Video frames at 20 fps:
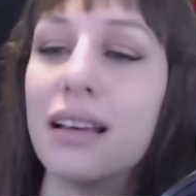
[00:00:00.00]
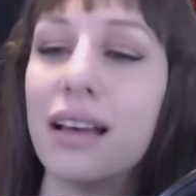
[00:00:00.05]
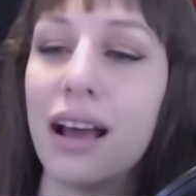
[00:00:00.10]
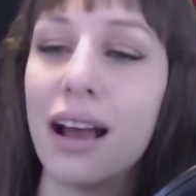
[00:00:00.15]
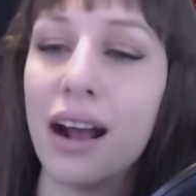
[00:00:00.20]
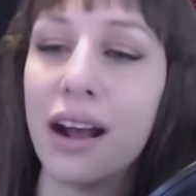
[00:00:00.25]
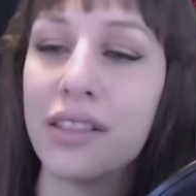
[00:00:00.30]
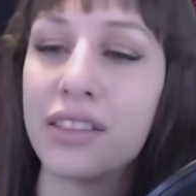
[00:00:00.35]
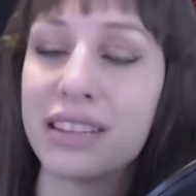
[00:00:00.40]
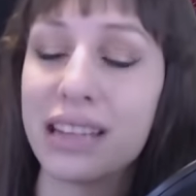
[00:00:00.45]

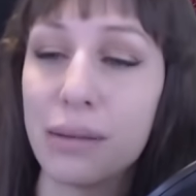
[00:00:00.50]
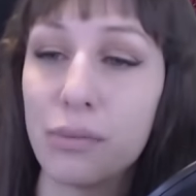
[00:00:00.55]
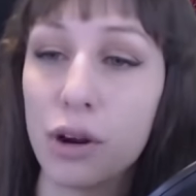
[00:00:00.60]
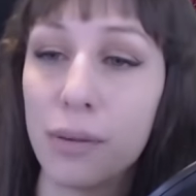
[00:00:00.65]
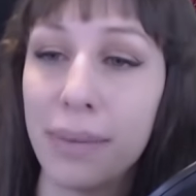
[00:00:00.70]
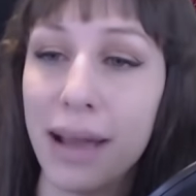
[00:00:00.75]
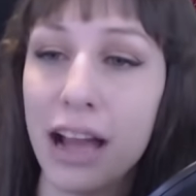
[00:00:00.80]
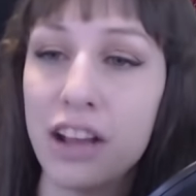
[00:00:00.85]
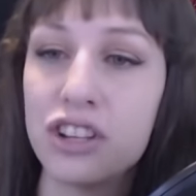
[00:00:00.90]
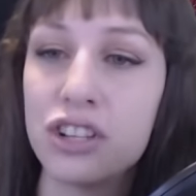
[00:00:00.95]
Uh, the Time
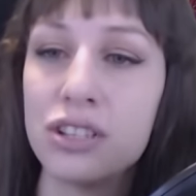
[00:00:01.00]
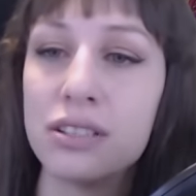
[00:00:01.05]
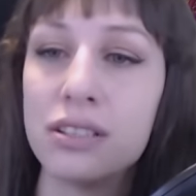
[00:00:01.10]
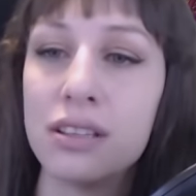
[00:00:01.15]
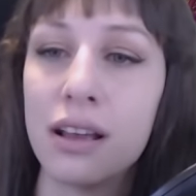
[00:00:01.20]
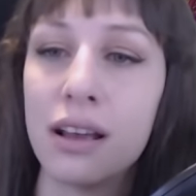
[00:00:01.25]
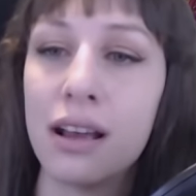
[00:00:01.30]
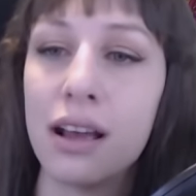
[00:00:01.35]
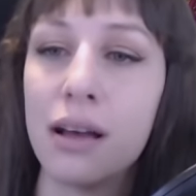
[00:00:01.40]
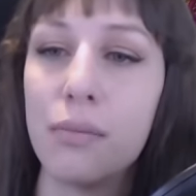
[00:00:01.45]
Warp
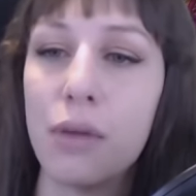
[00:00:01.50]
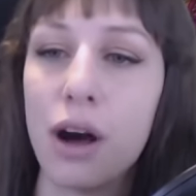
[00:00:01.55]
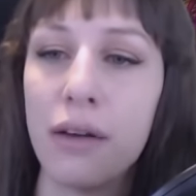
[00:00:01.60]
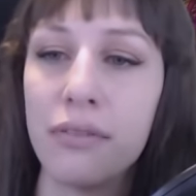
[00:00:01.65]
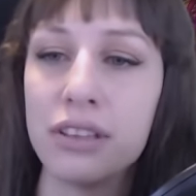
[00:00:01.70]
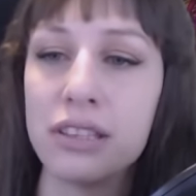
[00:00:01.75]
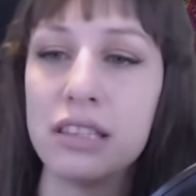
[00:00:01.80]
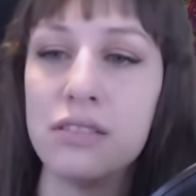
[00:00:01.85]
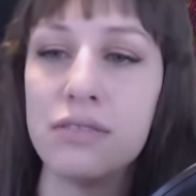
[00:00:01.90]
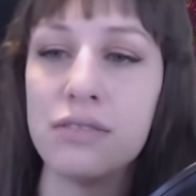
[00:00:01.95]
badges, um,
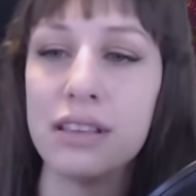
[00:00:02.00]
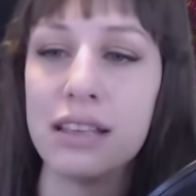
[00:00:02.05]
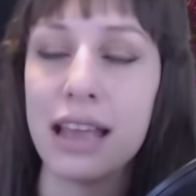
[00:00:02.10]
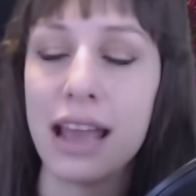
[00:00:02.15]
obviously you can